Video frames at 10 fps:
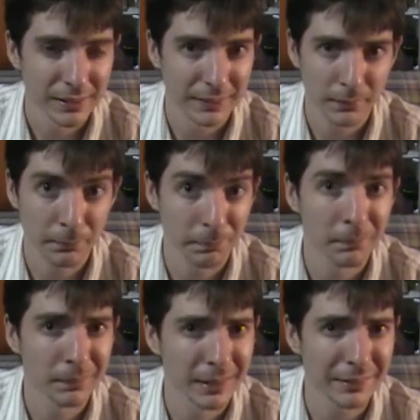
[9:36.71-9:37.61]
It's
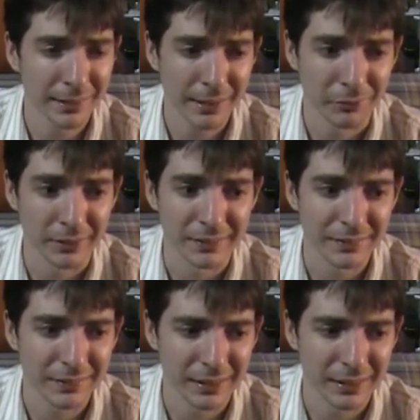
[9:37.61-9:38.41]
a difference.